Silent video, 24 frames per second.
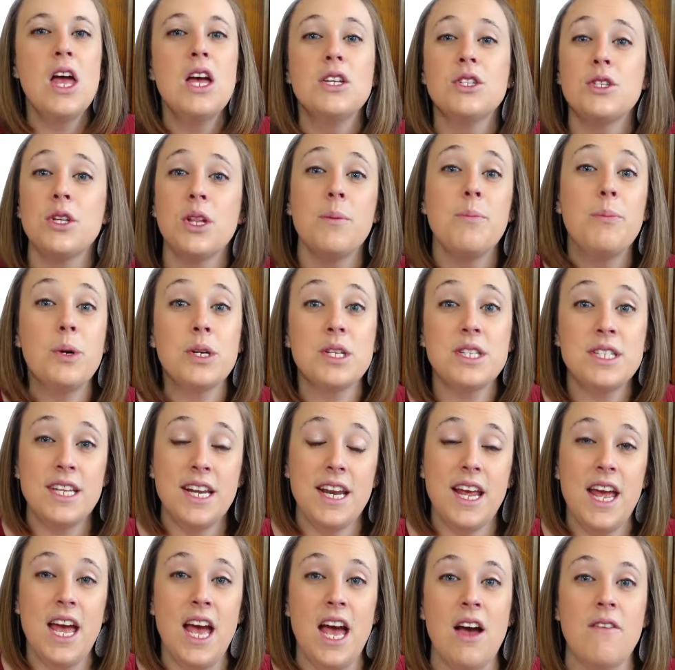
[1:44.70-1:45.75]
So the books that
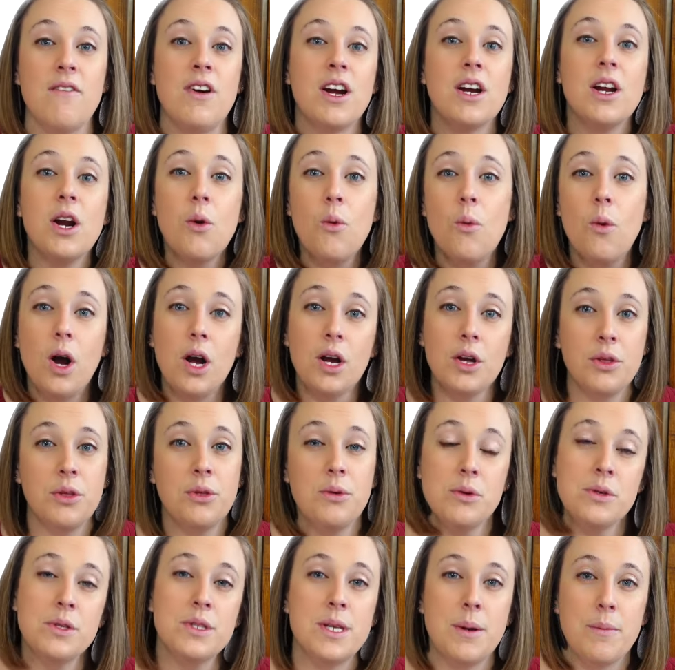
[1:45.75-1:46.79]
I have are going to walk
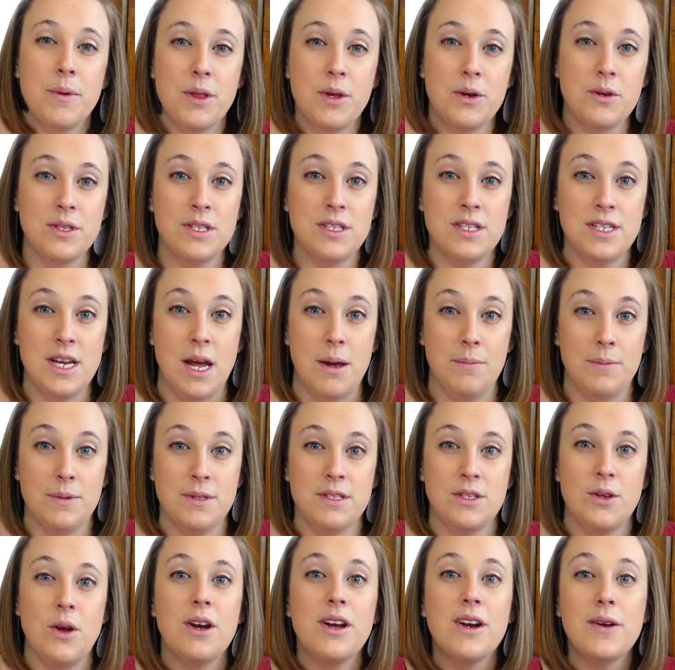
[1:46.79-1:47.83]
through some of those steps.
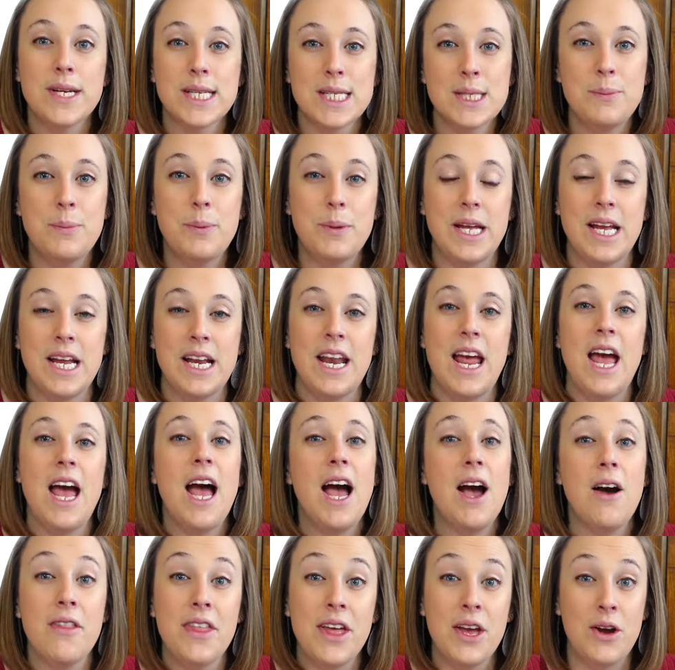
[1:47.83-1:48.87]
So I'm going to explain
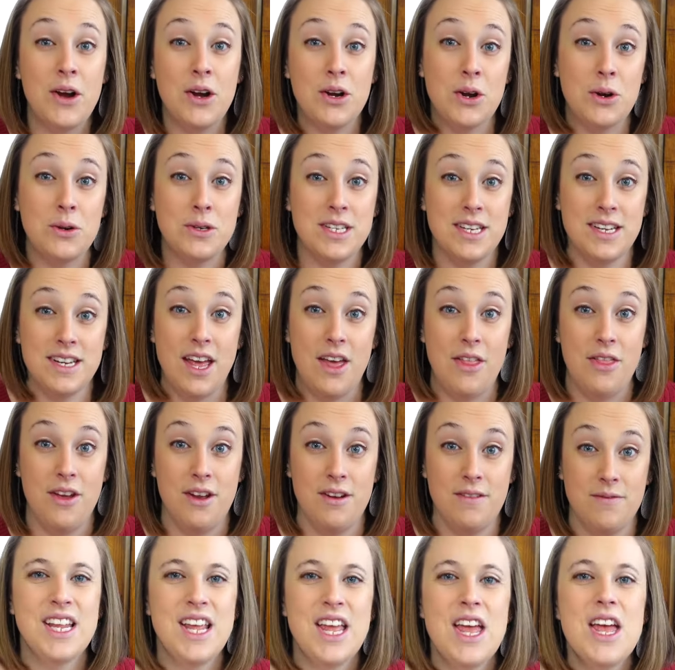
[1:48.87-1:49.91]
how they all go together.
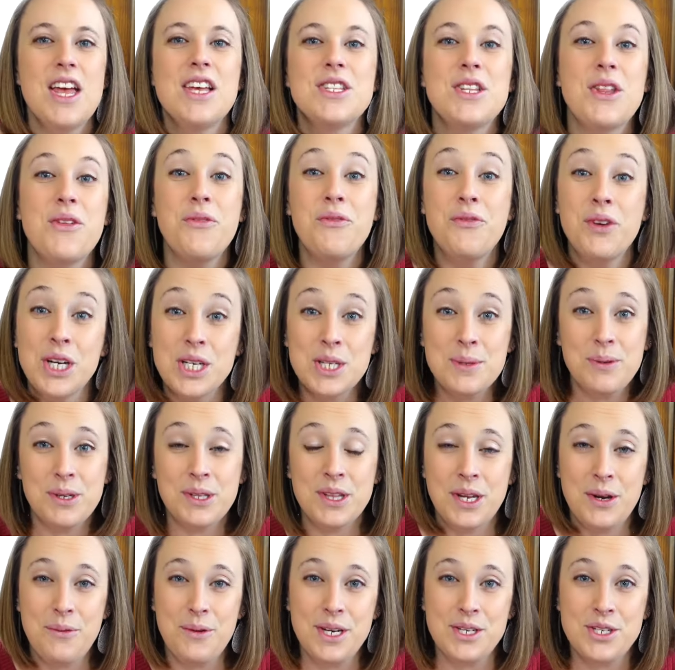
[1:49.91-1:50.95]
So the first book
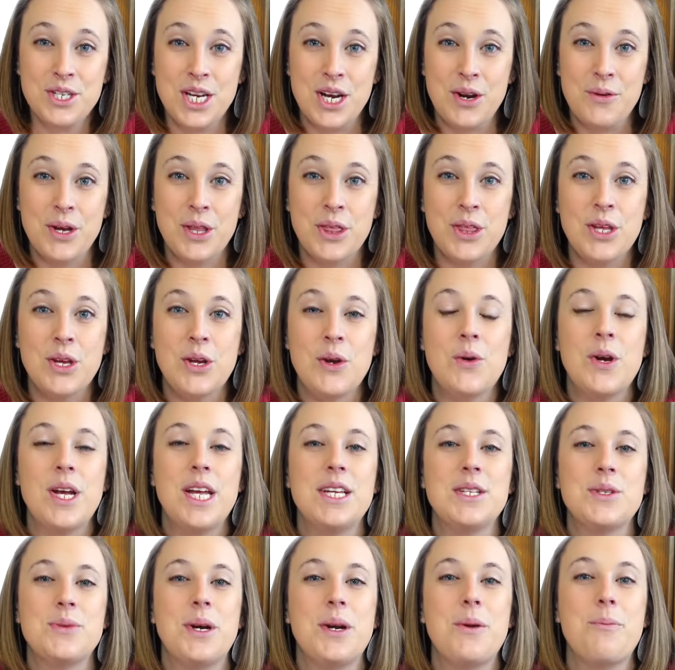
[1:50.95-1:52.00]
that I want to share with you
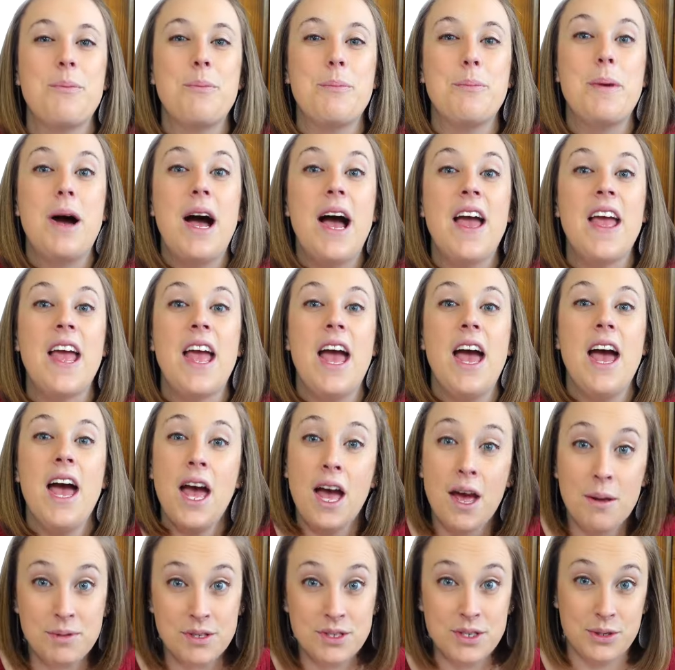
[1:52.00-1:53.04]
is one of my
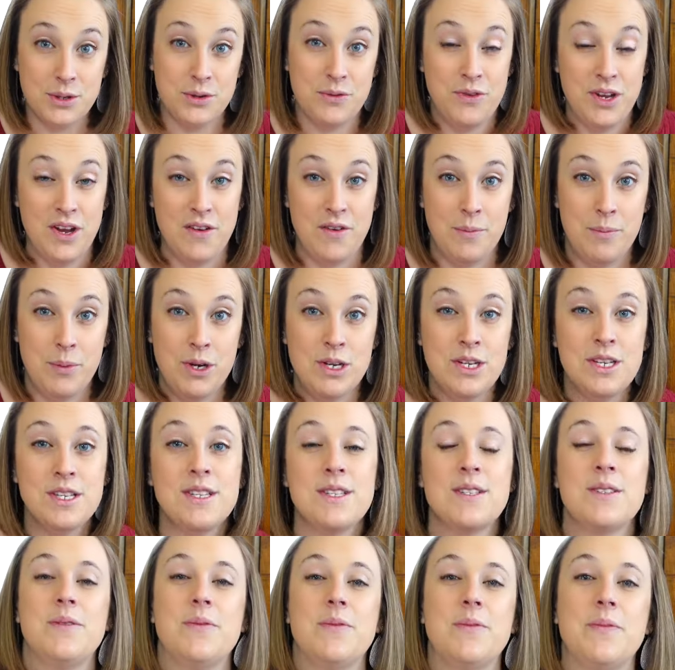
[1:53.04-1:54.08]
absolute favorite
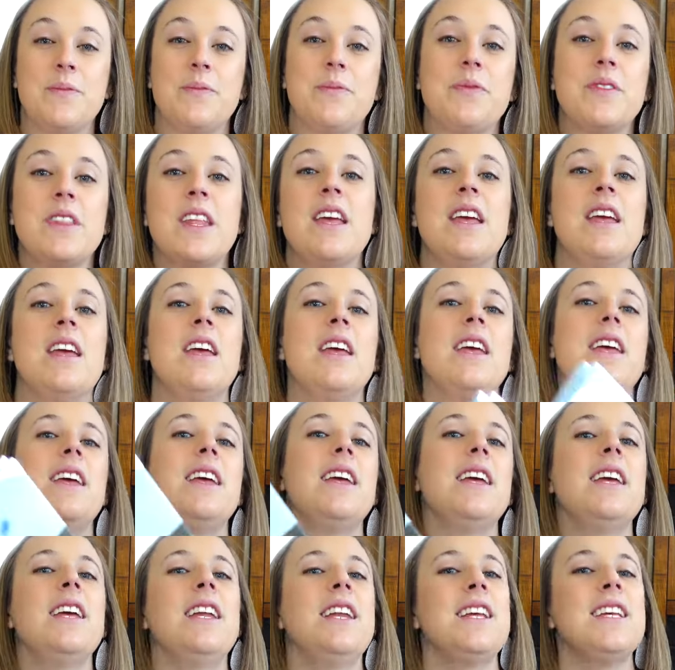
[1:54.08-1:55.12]
books.
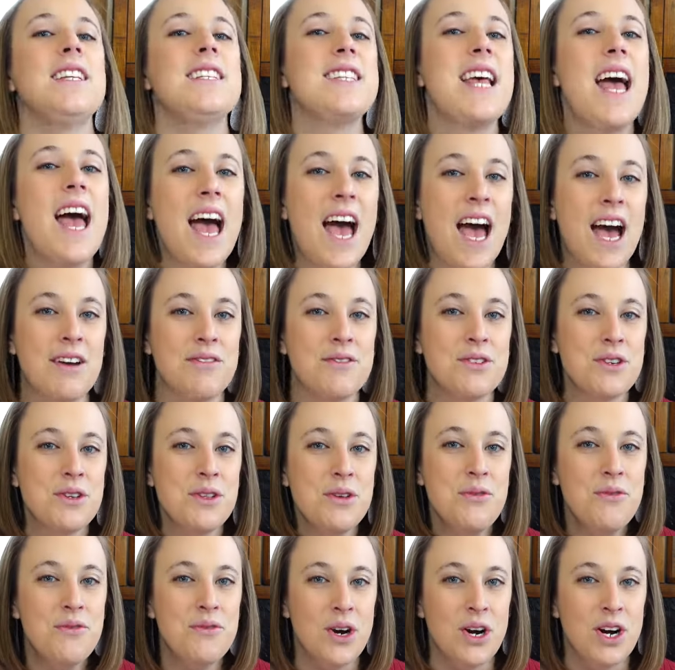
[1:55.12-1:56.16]
It is After
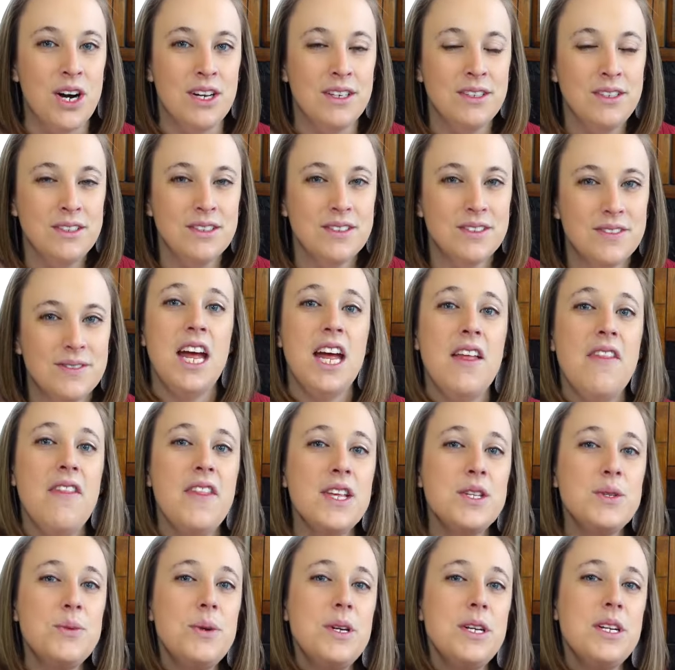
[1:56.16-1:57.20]
the Fall, and
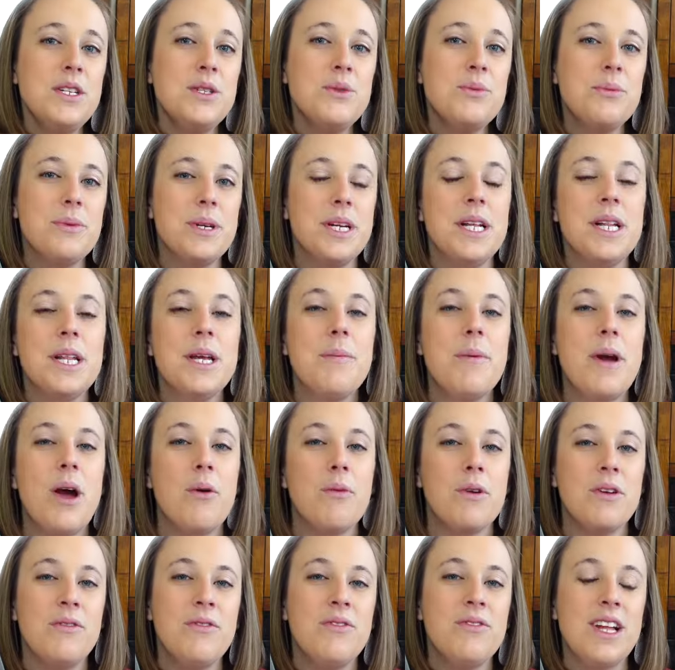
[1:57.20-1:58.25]
this one is really about
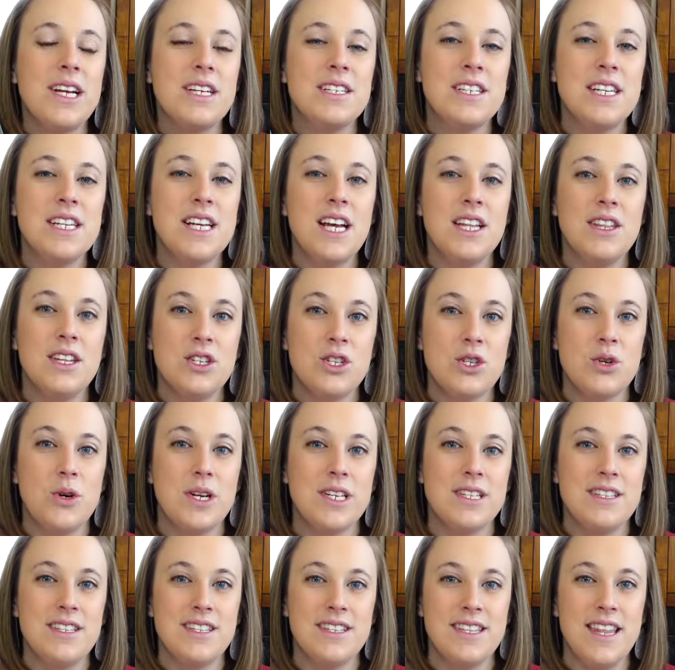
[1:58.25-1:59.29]
reflecting on the
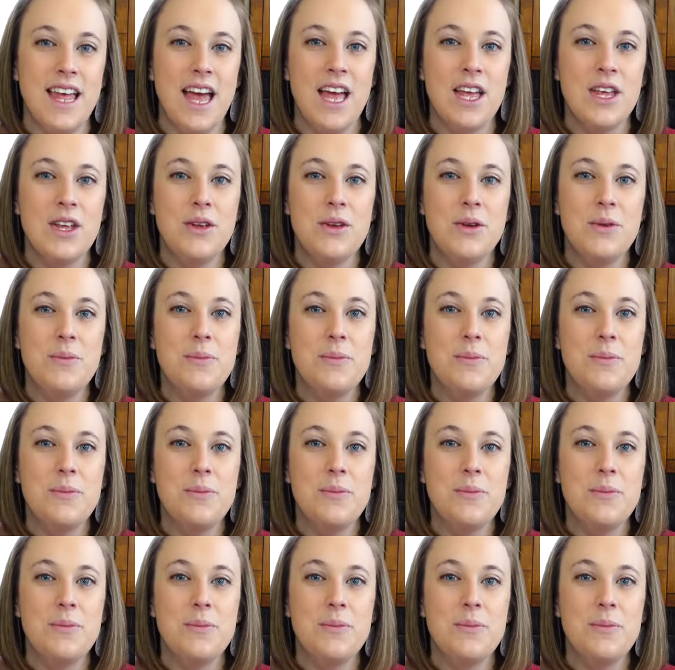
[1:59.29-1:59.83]
choices that you